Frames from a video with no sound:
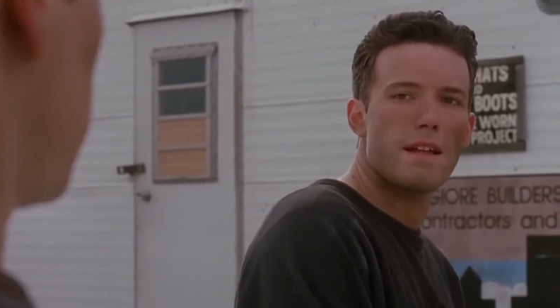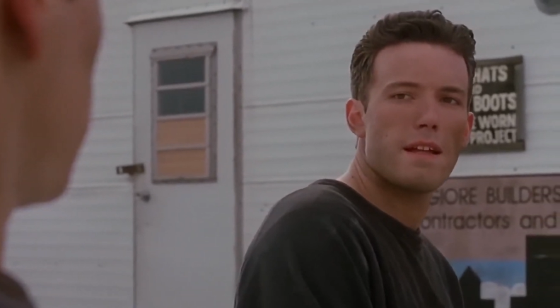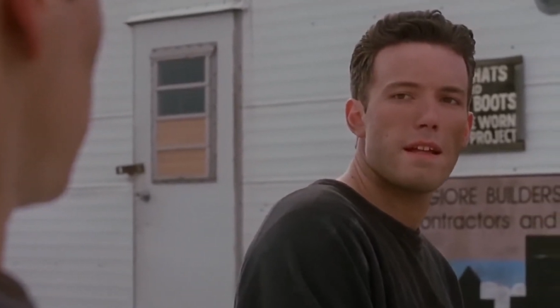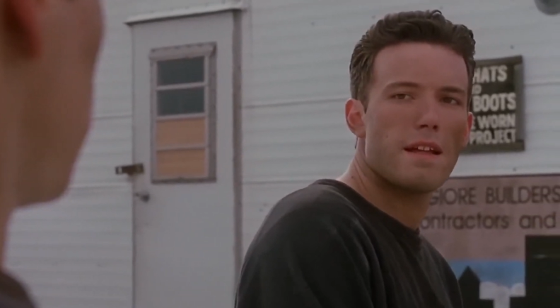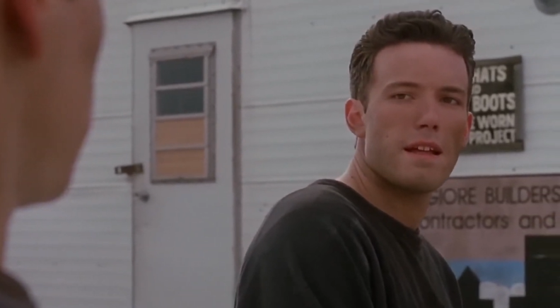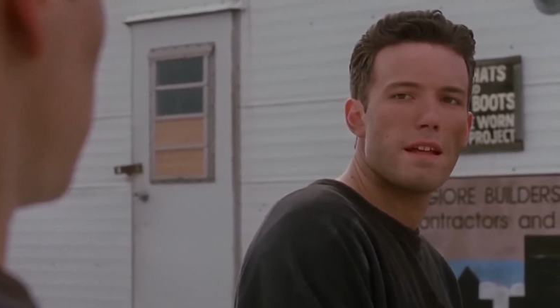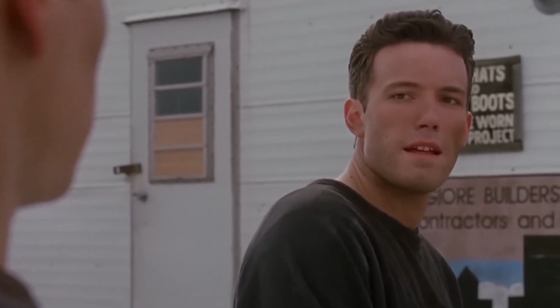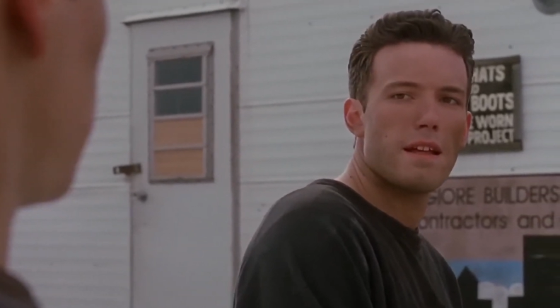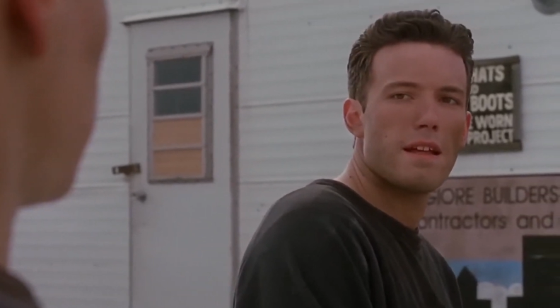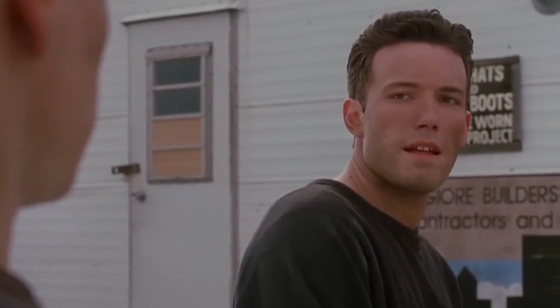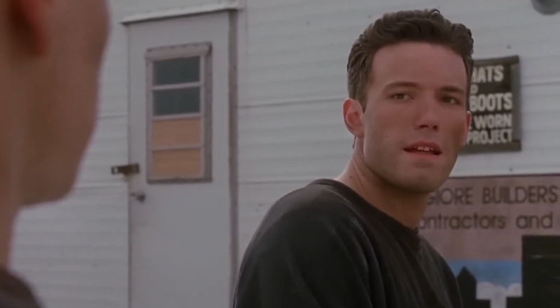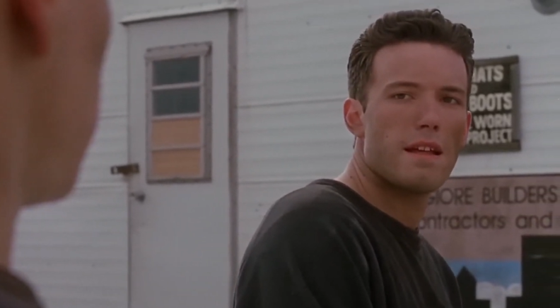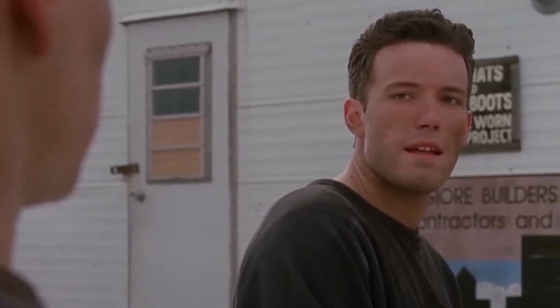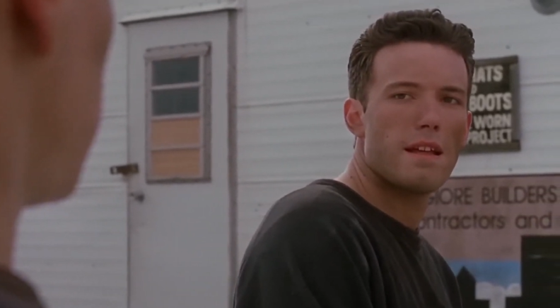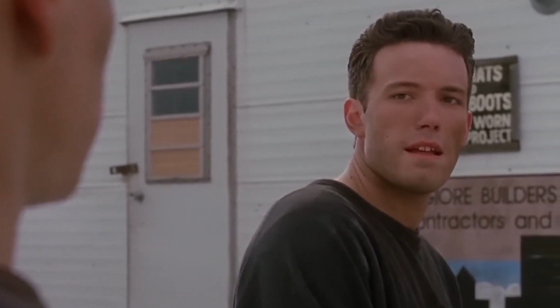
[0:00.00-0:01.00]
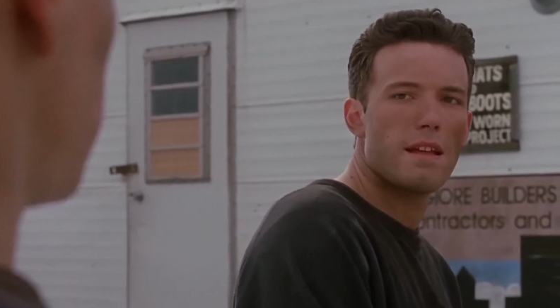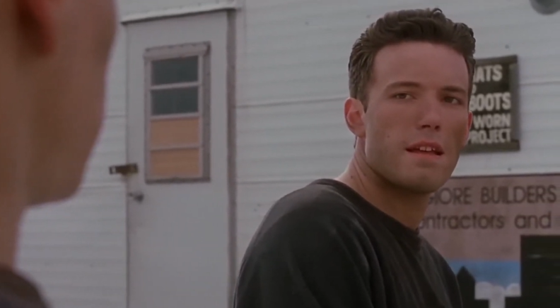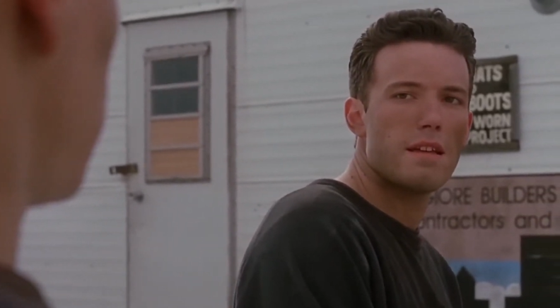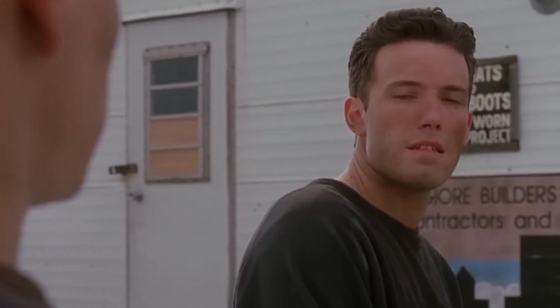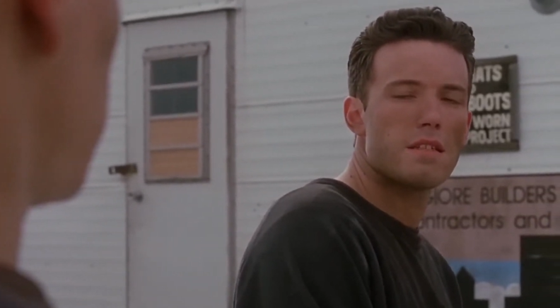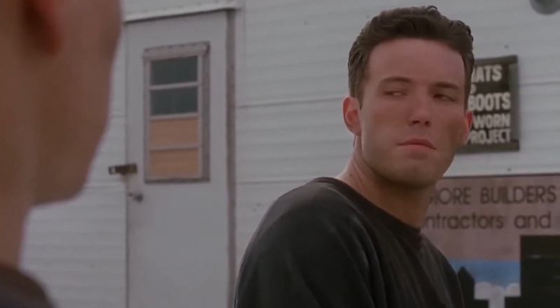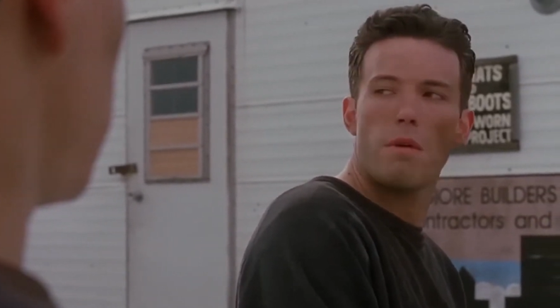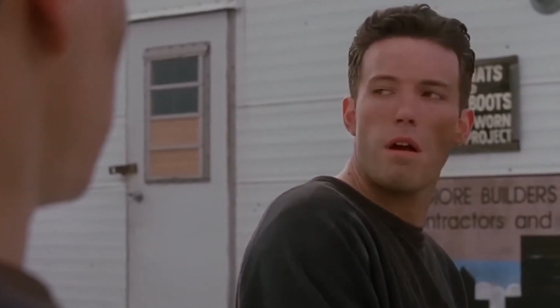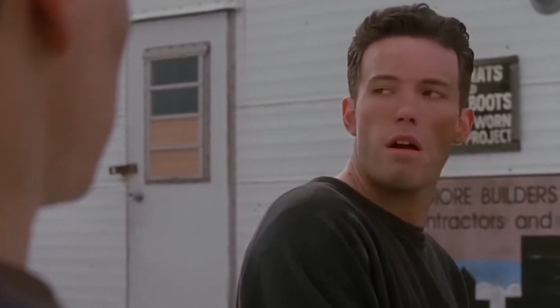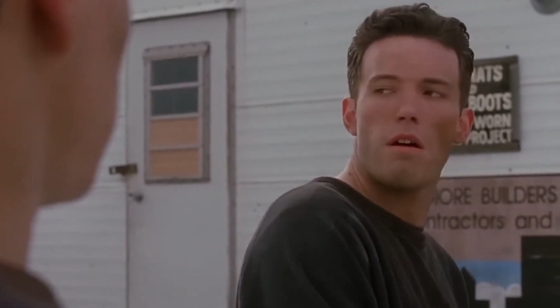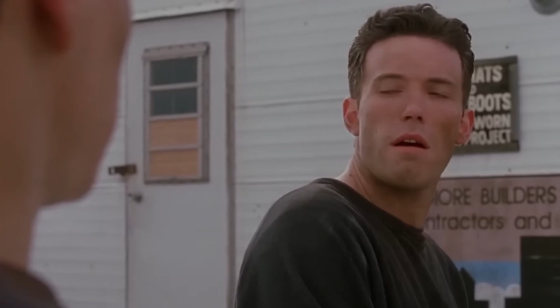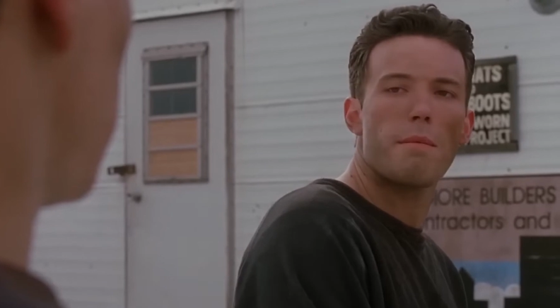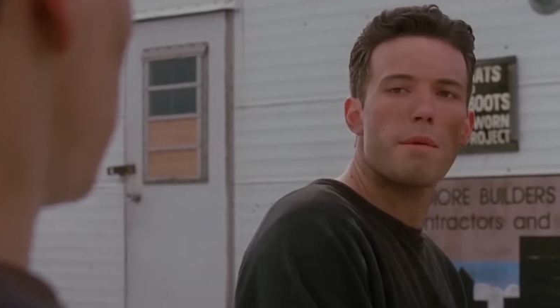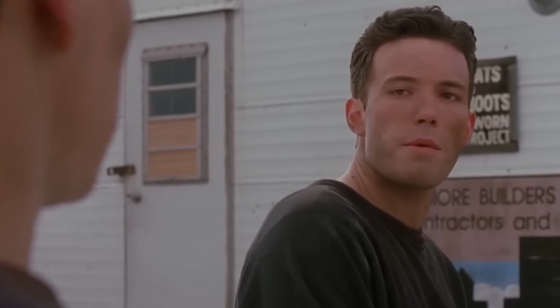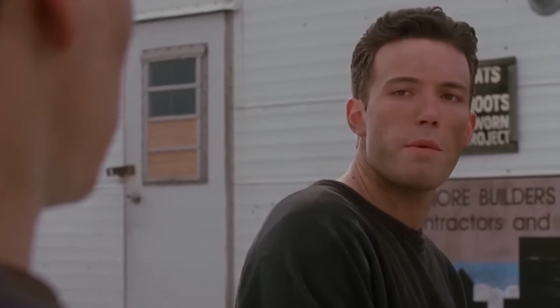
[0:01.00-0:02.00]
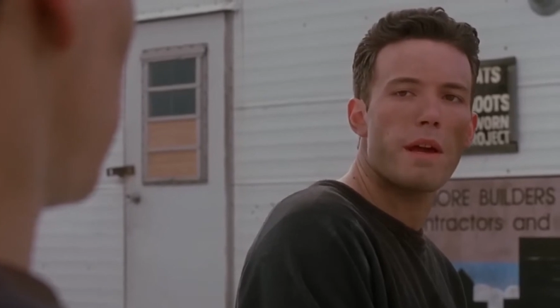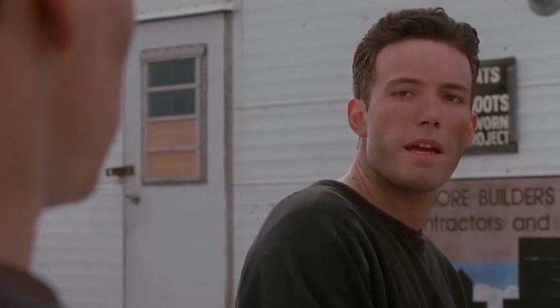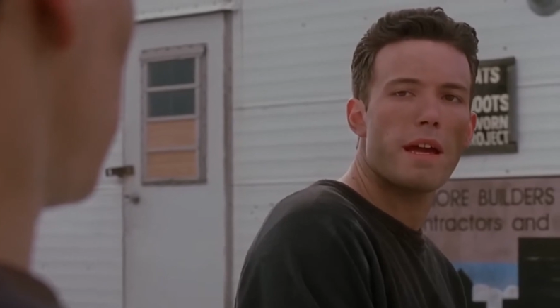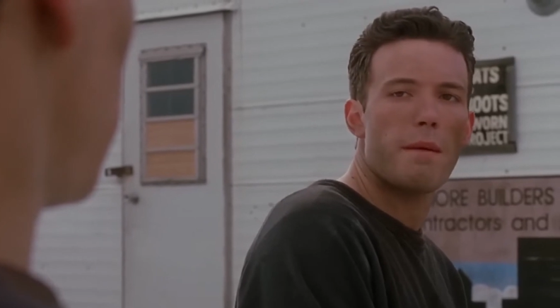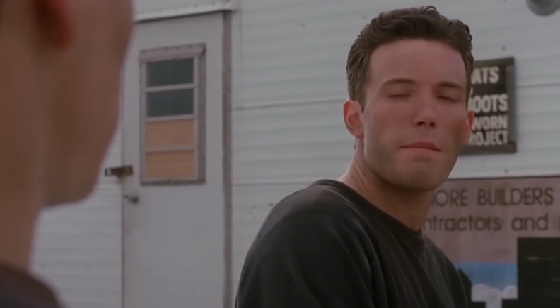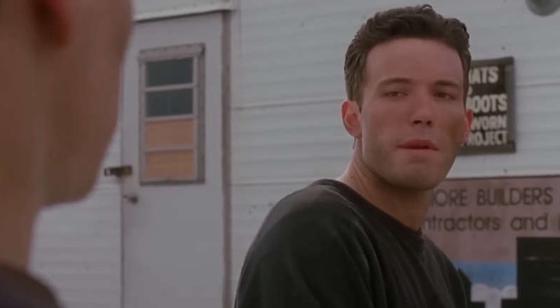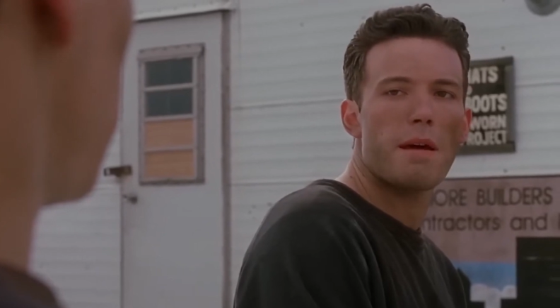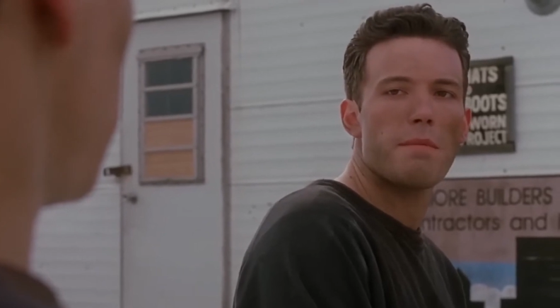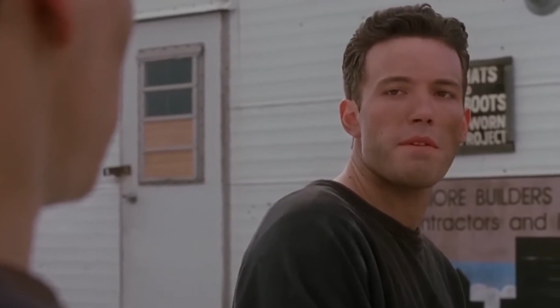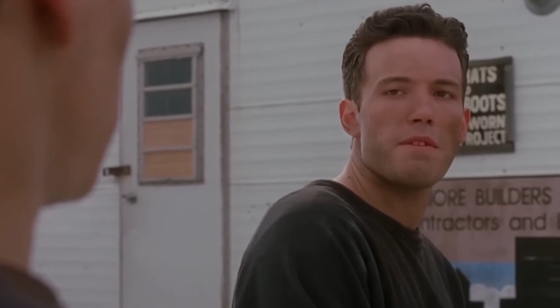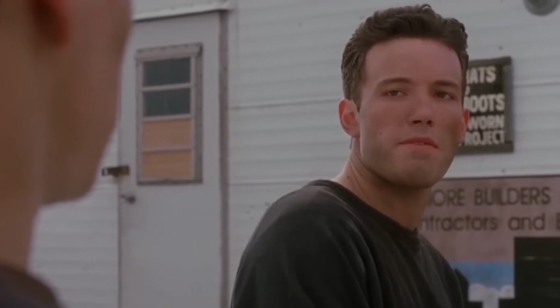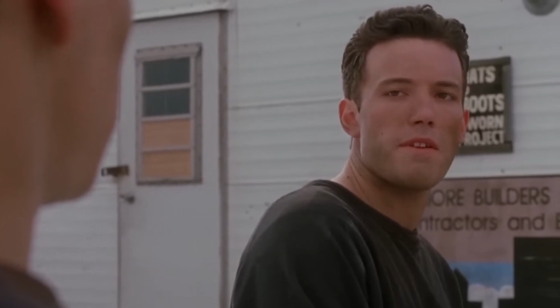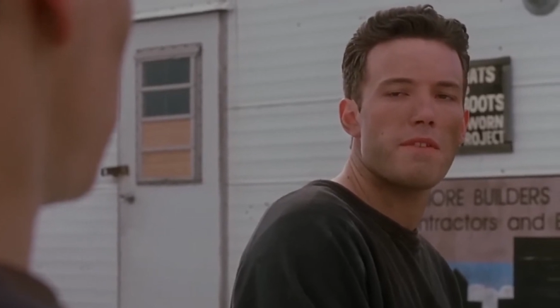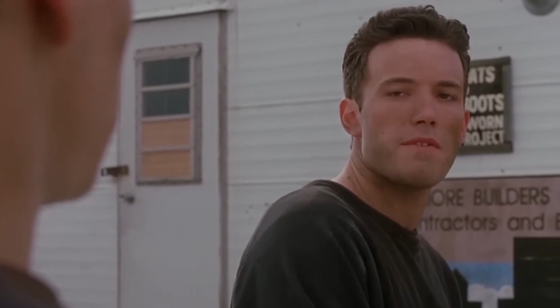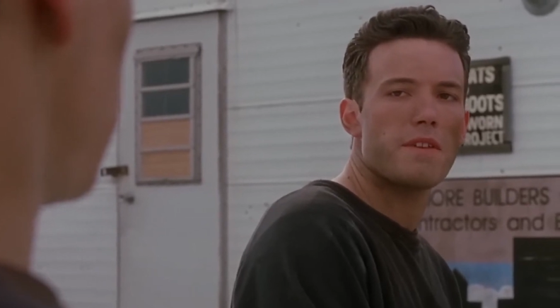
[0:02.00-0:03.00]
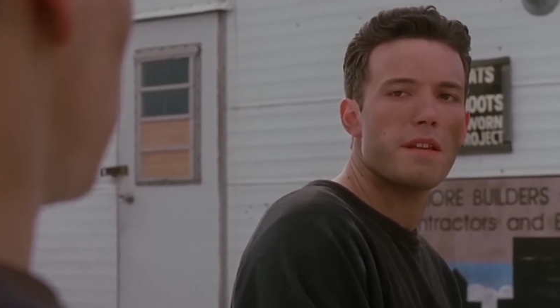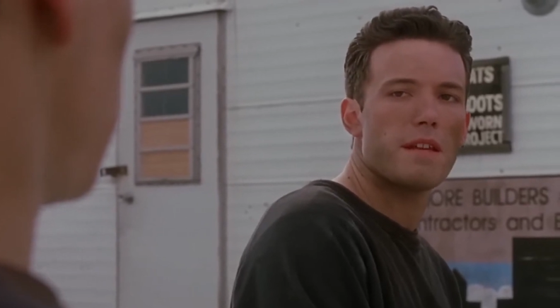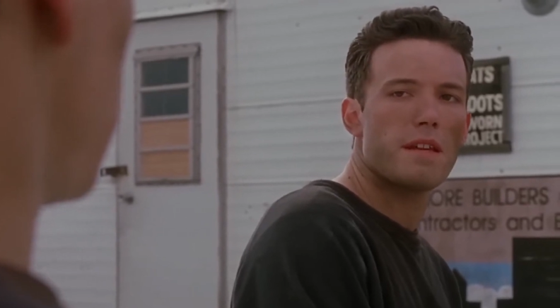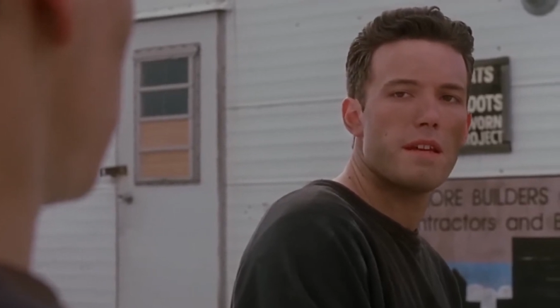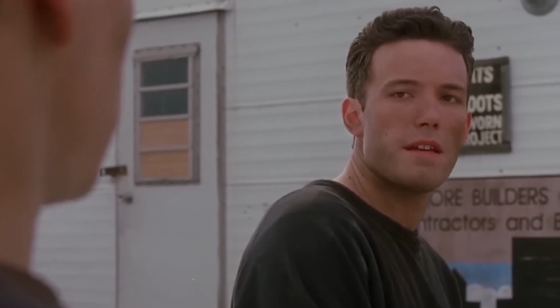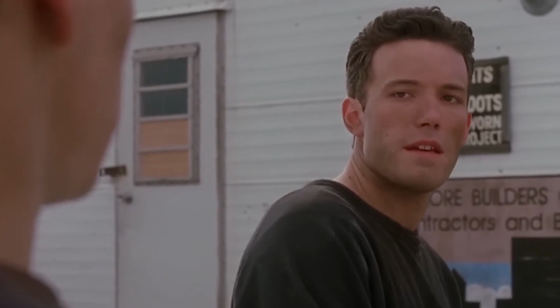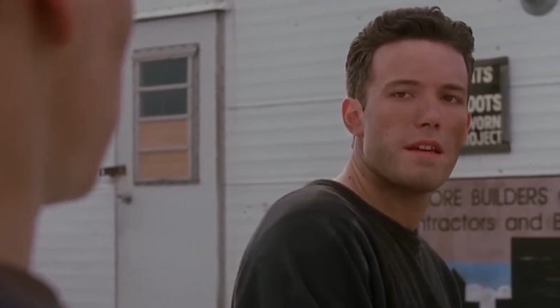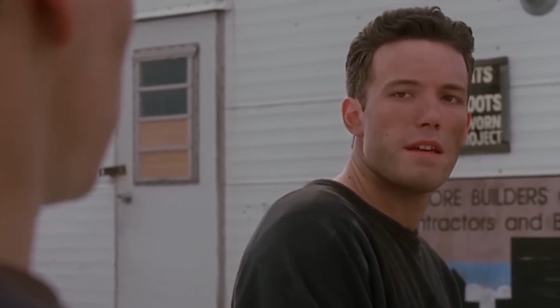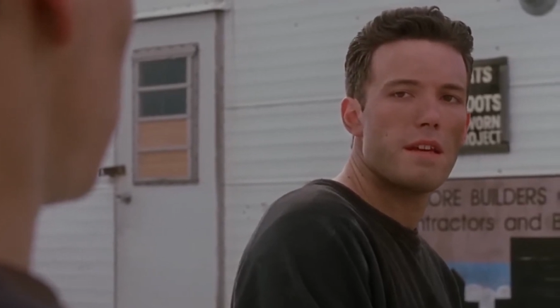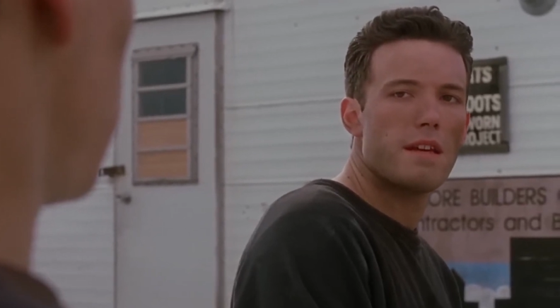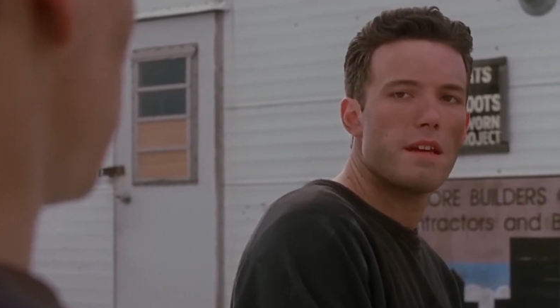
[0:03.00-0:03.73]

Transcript: is in response to Will mentioning how everyone's told him that he should take advantage of his